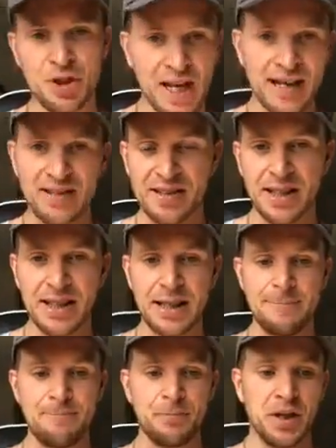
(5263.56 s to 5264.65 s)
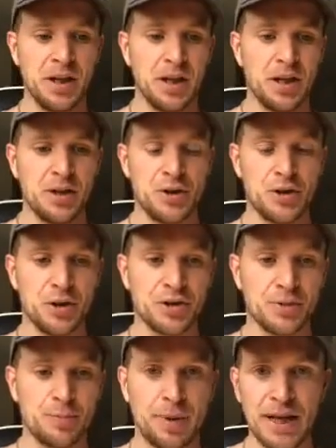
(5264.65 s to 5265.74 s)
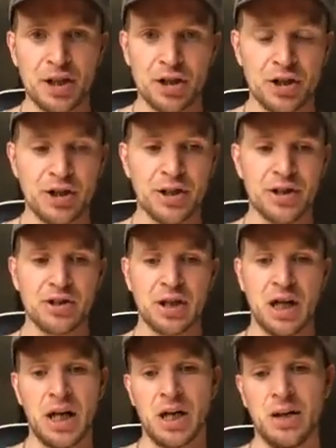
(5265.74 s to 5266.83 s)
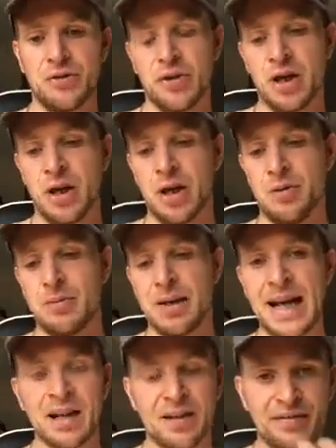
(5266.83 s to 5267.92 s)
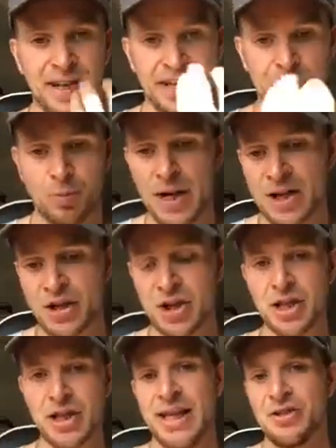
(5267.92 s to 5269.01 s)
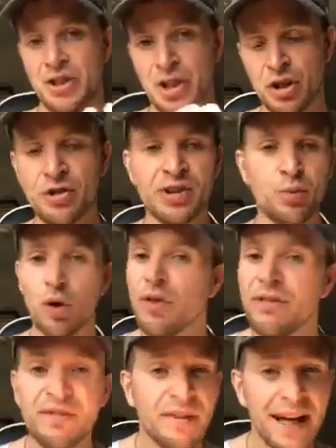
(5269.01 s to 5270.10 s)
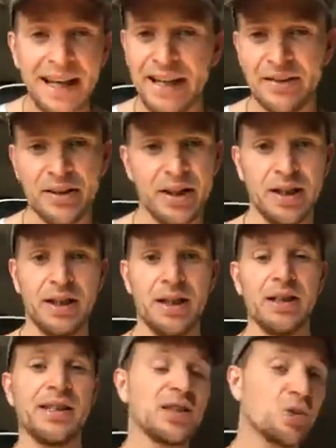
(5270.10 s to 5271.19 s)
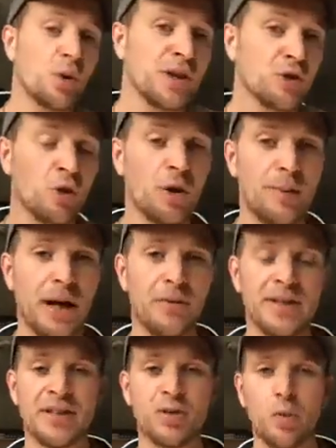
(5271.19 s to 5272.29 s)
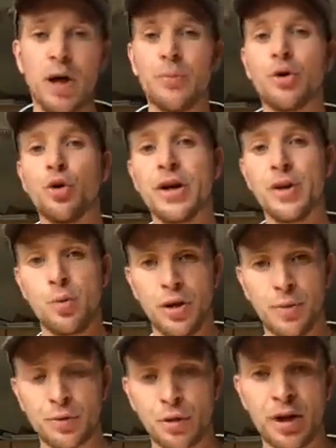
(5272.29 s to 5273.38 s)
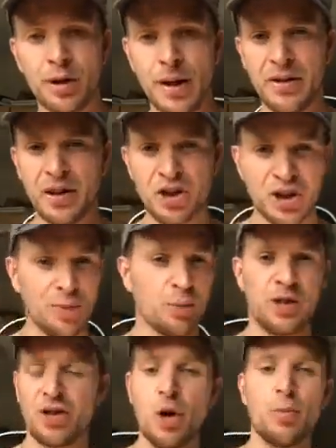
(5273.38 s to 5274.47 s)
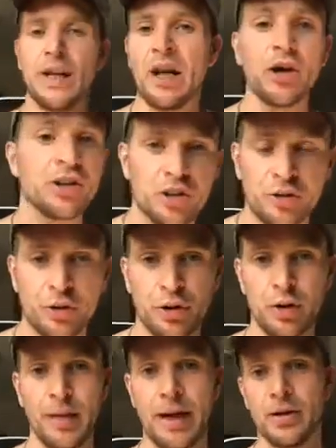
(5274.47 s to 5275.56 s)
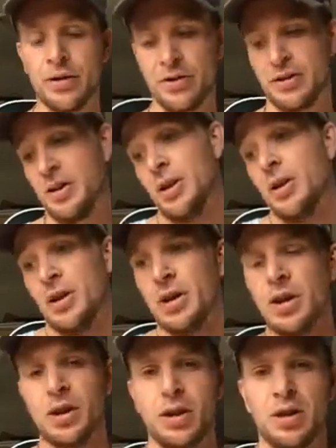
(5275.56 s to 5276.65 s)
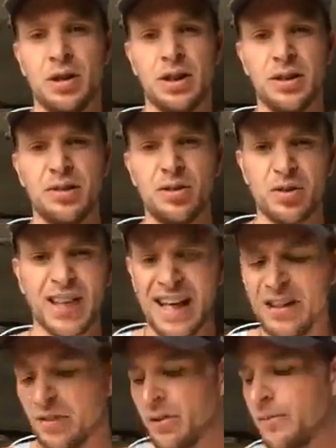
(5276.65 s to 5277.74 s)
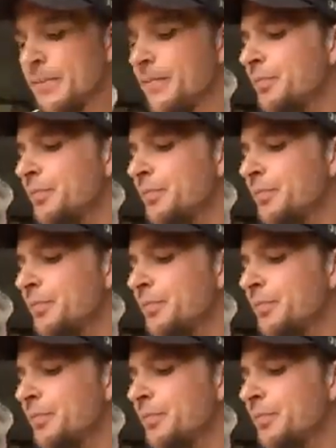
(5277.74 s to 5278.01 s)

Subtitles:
chasing, just pictures and lack of expression, insecurity will all fade. This is what it's all about. This is why I'm talking what I'm talking about. This shit which nobody likes to talk about because, you know, they're too scared to.